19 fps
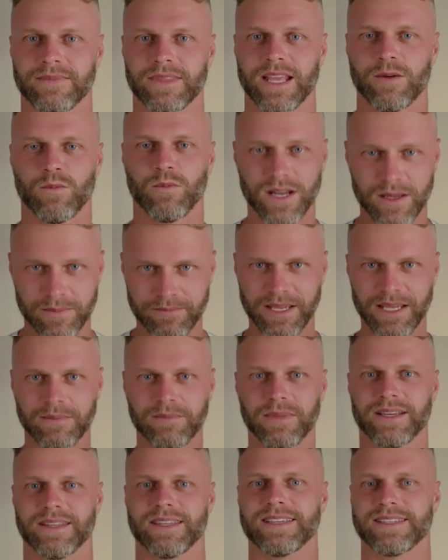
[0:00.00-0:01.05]
And what I mean
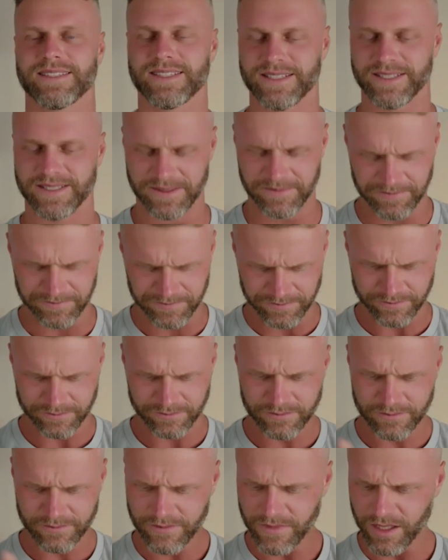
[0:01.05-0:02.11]
by this is,
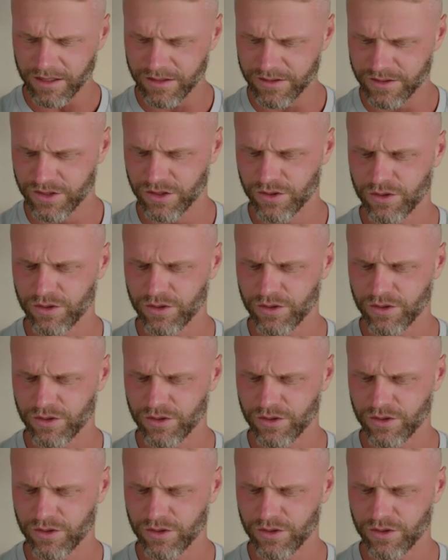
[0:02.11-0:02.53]
do